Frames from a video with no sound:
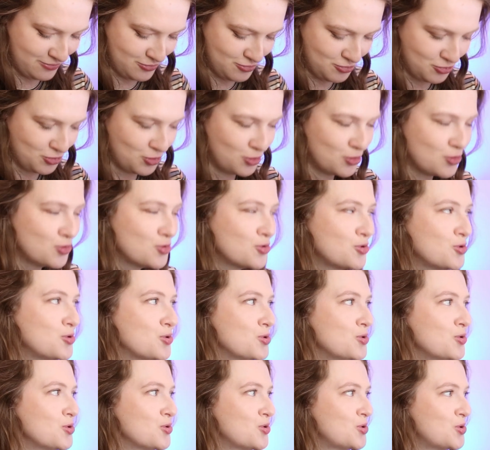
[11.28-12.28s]

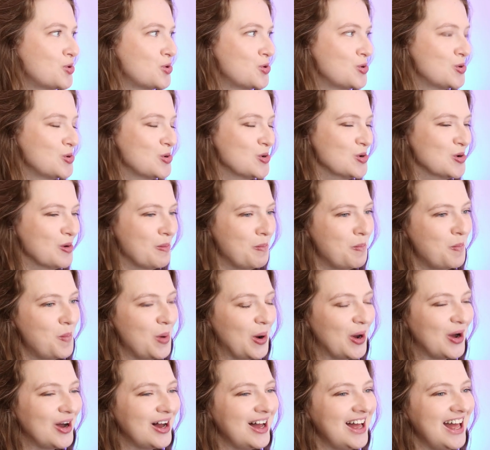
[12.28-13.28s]
Woo-hoo-hoo,
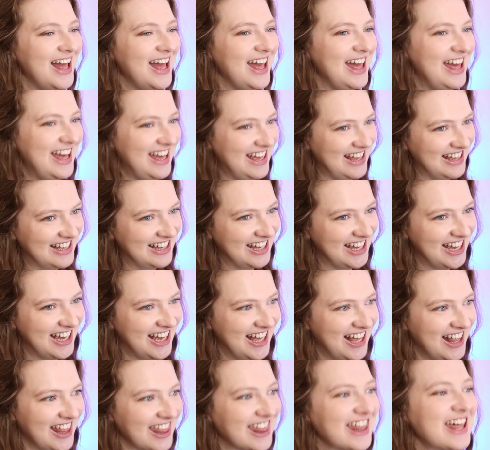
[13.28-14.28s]
boy,
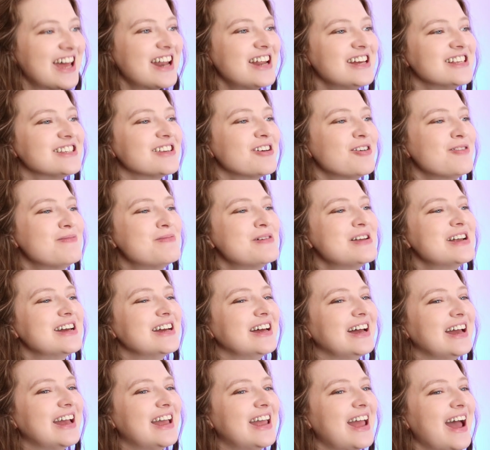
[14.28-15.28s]
that is opening
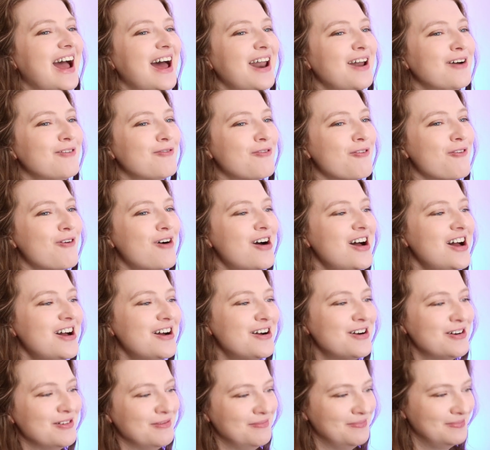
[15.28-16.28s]
a can of
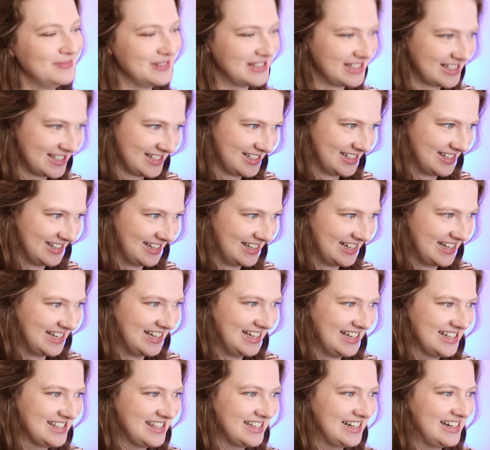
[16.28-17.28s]
worms,
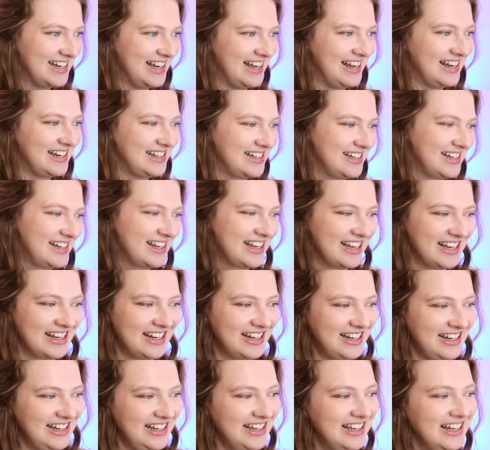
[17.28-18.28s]
isn't it?
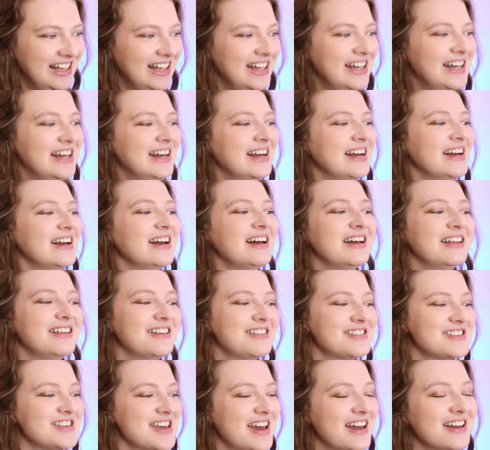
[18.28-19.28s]
You're
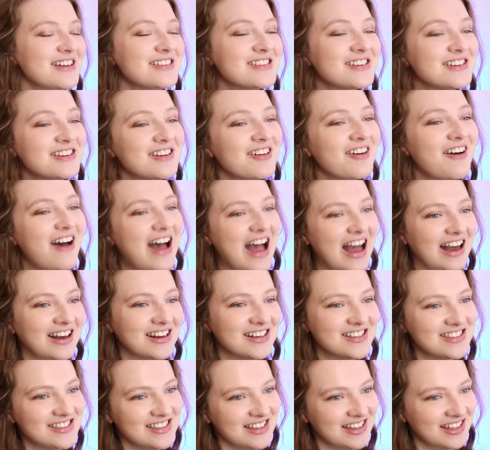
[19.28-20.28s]
changing your
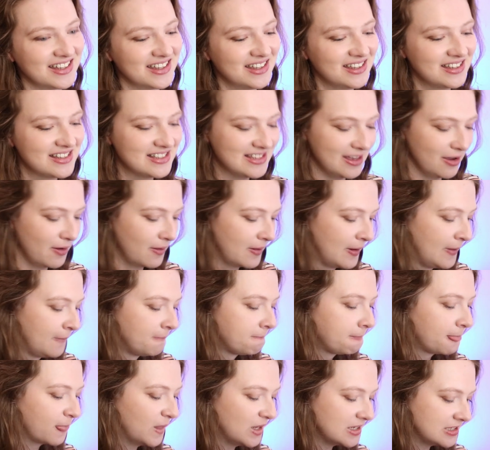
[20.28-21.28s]
accent. So
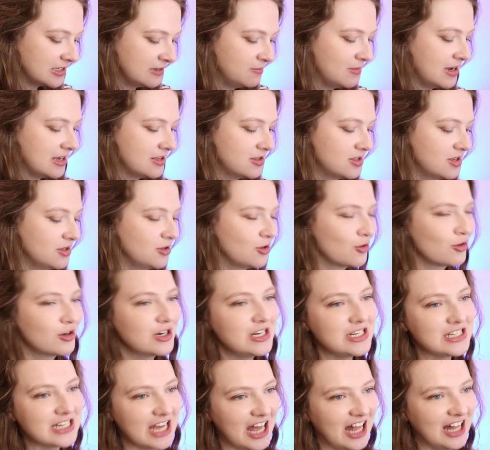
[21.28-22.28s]
let's imagine you're an
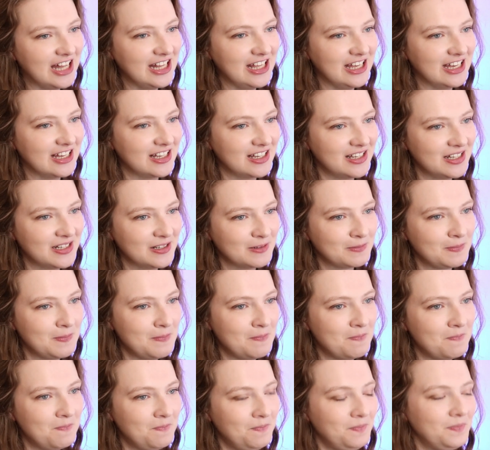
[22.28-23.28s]
Italian
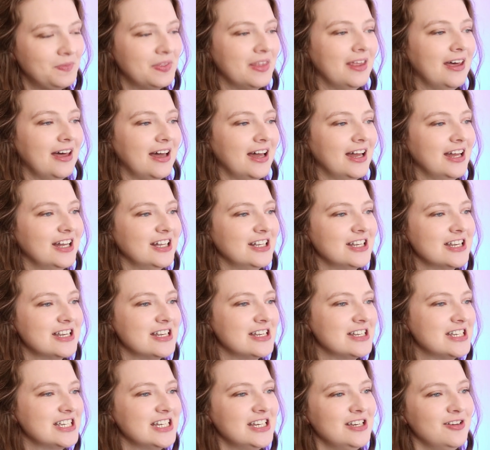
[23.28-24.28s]

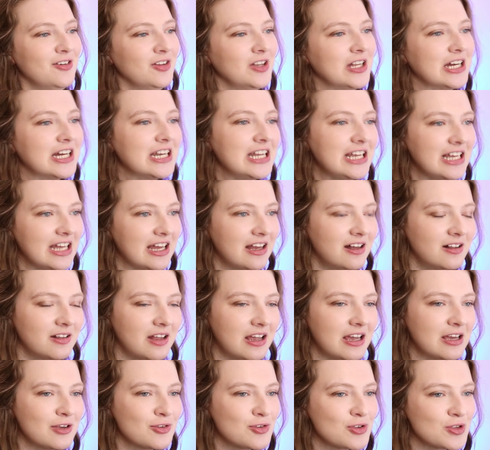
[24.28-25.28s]
and you're learning
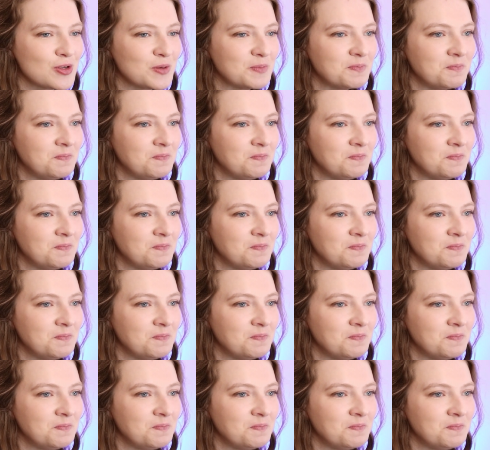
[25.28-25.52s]
English.